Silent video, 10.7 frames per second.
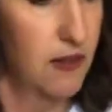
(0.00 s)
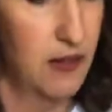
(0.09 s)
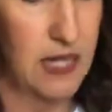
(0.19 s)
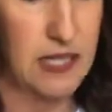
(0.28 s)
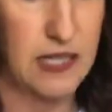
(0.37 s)

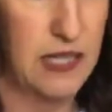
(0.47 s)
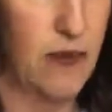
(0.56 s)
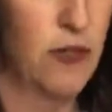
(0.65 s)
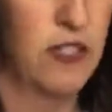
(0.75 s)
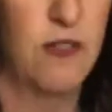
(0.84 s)
let's
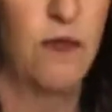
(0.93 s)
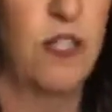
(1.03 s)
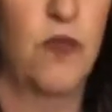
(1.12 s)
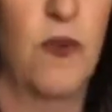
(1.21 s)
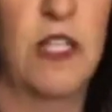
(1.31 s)
see,
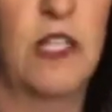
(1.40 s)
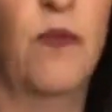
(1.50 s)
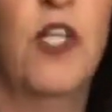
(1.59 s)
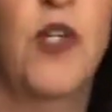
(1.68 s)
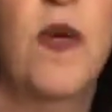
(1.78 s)
which
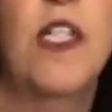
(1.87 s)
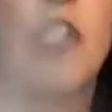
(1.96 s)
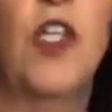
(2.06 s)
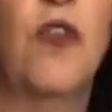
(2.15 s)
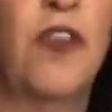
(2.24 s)

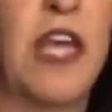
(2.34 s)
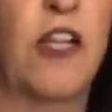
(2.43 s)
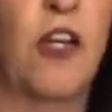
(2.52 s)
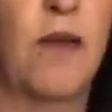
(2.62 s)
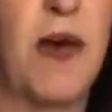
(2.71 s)
ones do you
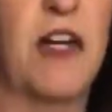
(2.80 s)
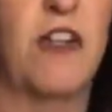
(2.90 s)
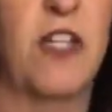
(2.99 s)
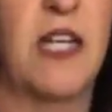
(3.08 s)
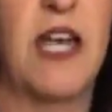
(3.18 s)
think look
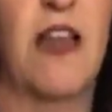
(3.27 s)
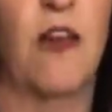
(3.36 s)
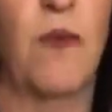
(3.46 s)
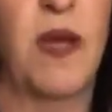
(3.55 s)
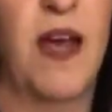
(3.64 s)
better
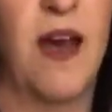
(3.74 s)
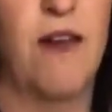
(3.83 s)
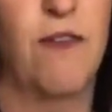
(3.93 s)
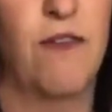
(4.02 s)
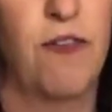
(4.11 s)
together?
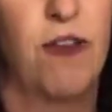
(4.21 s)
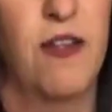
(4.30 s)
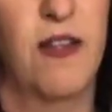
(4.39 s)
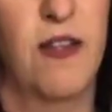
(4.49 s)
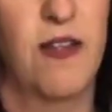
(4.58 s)

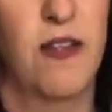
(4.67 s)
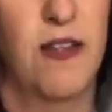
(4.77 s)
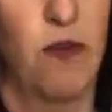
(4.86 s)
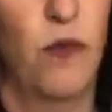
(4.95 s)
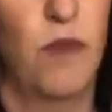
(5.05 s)

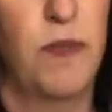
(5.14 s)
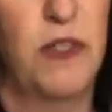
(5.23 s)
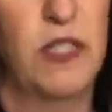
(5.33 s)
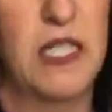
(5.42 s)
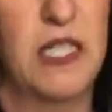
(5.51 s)
We'll
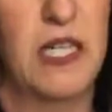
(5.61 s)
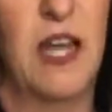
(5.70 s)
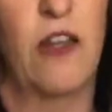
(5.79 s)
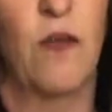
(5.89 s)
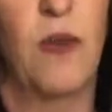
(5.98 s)
build it
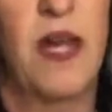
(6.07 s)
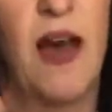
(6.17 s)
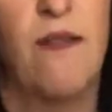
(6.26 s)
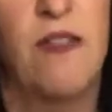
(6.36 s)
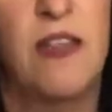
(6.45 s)
together. We
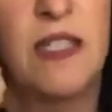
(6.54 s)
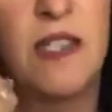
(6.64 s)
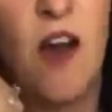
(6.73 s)
have this